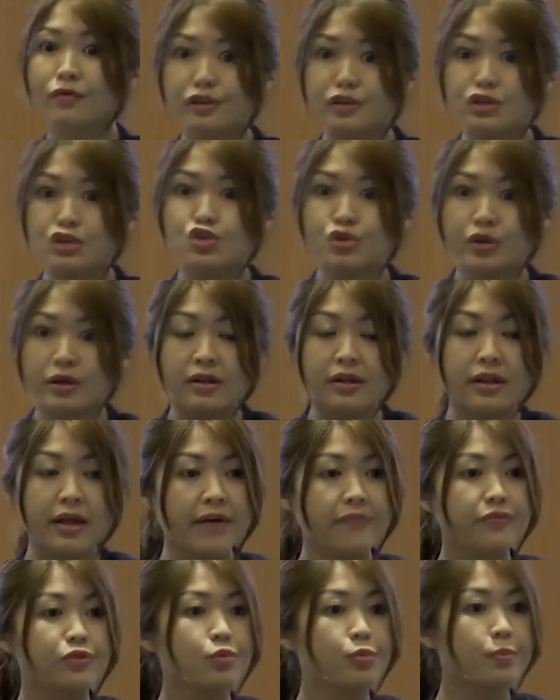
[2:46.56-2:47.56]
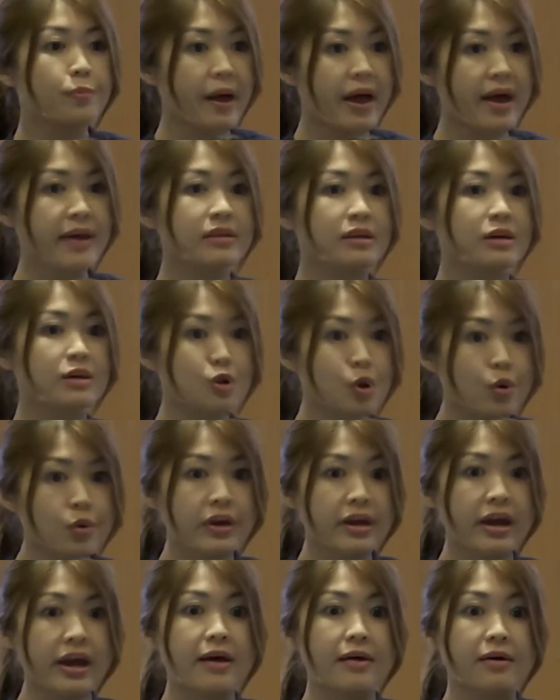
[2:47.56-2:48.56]
Israel have to bear the
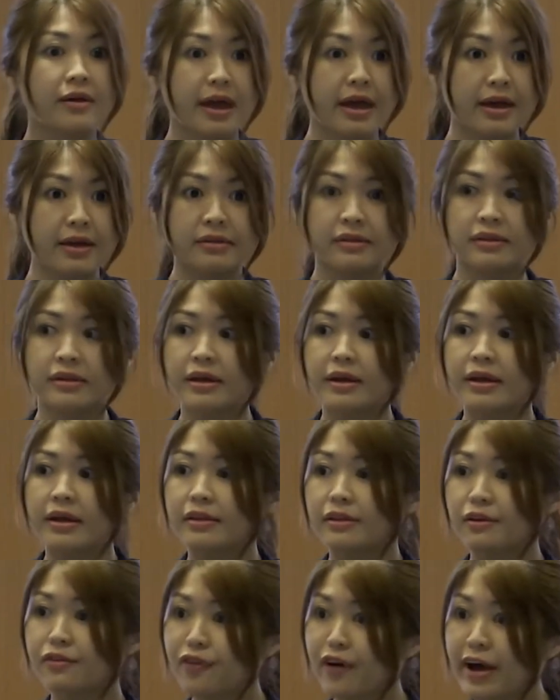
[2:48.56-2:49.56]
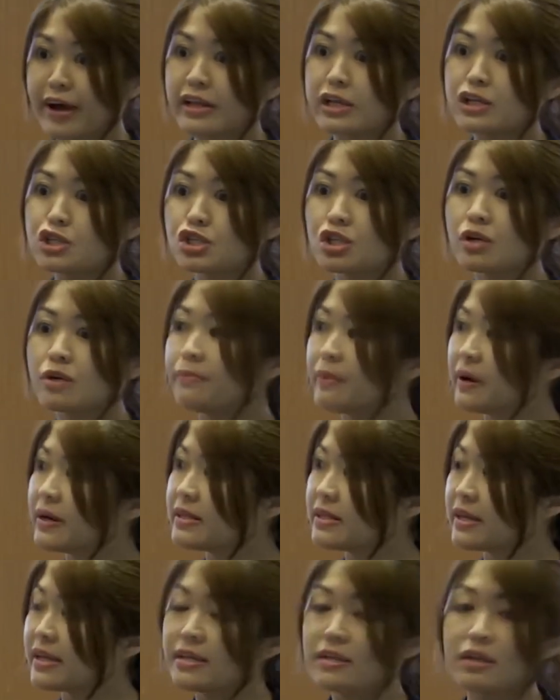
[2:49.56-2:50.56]
yoke and the financial
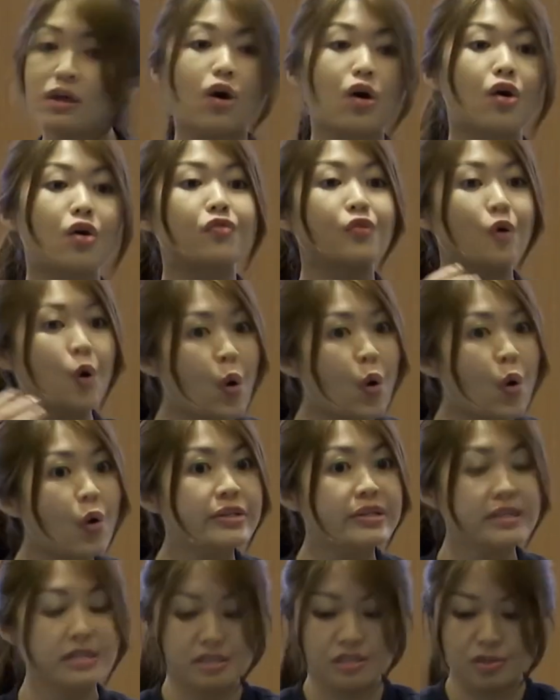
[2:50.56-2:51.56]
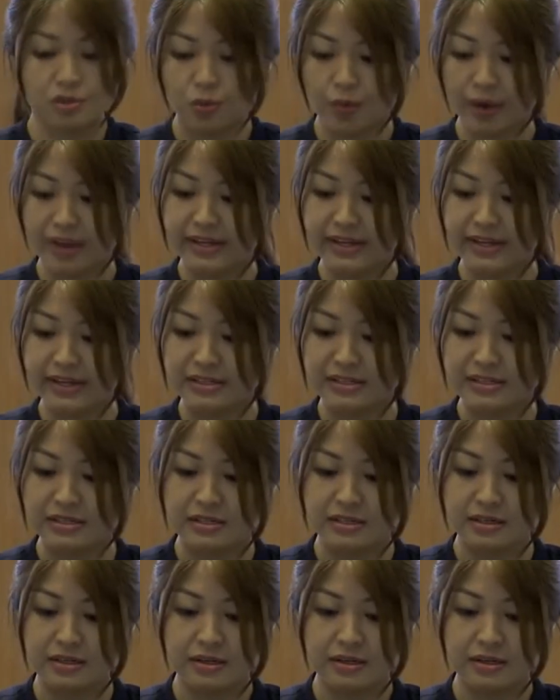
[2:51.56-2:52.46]
burden of all these weddings.